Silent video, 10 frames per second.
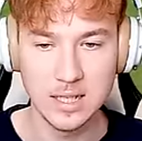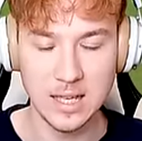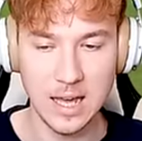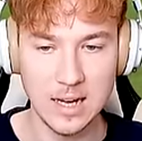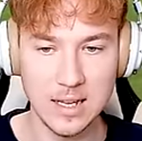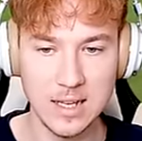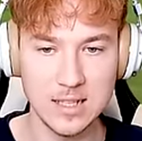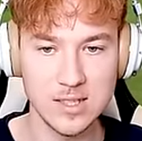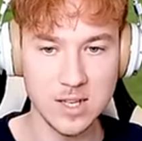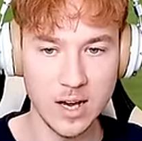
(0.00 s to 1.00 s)
Can
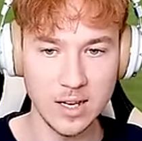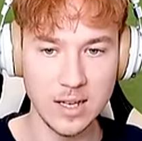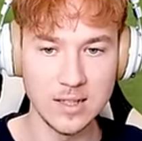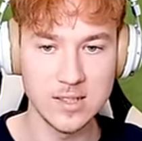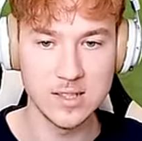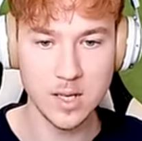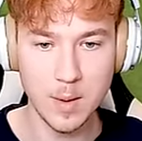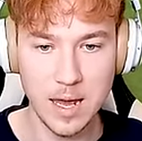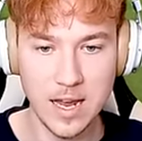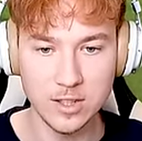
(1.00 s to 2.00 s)
he silence
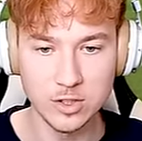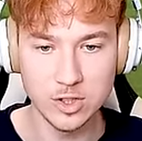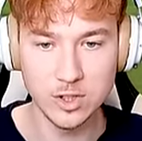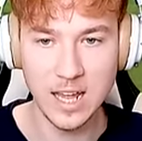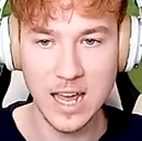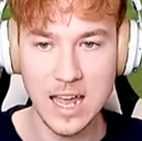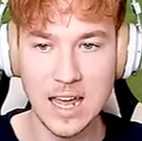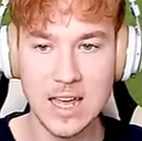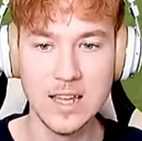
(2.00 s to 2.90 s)
some haters today?